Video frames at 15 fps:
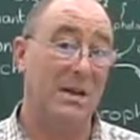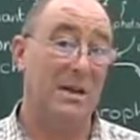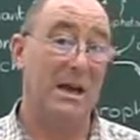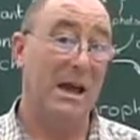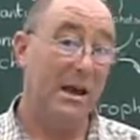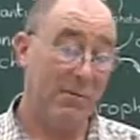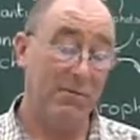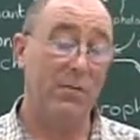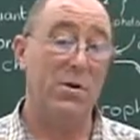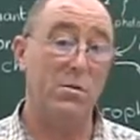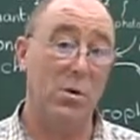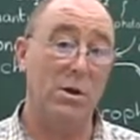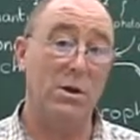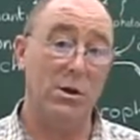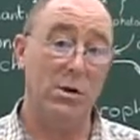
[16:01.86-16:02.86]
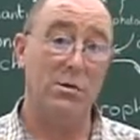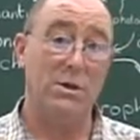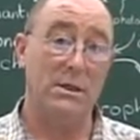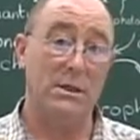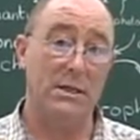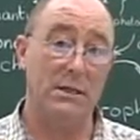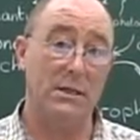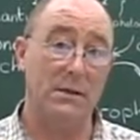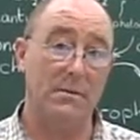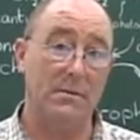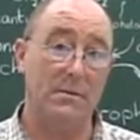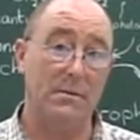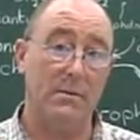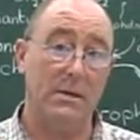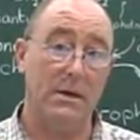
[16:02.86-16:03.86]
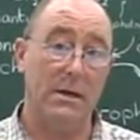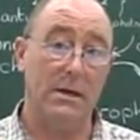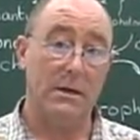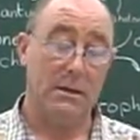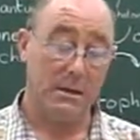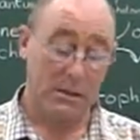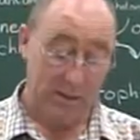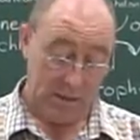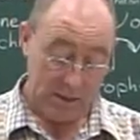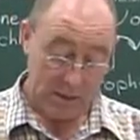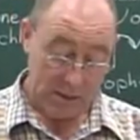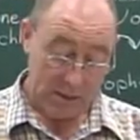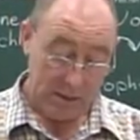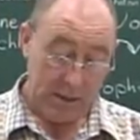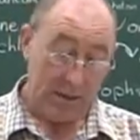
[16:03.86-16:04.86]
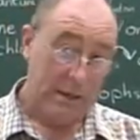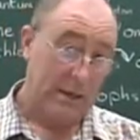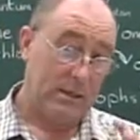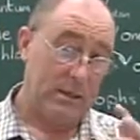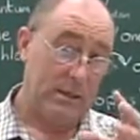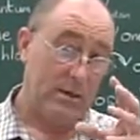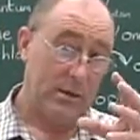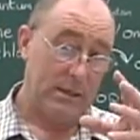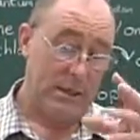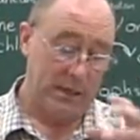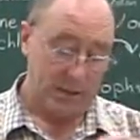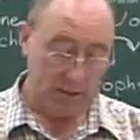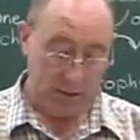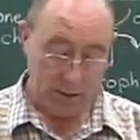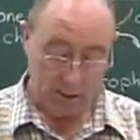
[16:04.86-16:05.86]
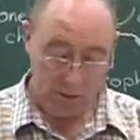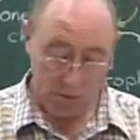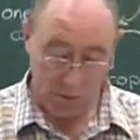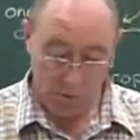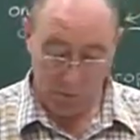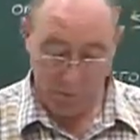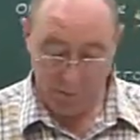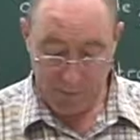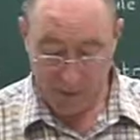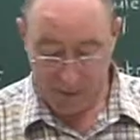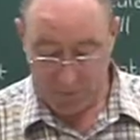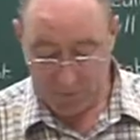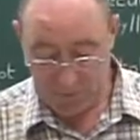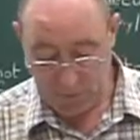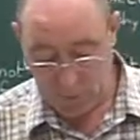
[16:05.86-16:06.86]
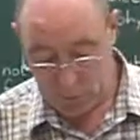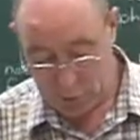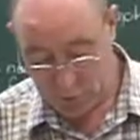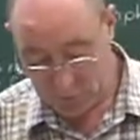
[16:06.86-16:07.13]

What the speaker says: Everyone uses it, and that's going to tell us a story about evolution.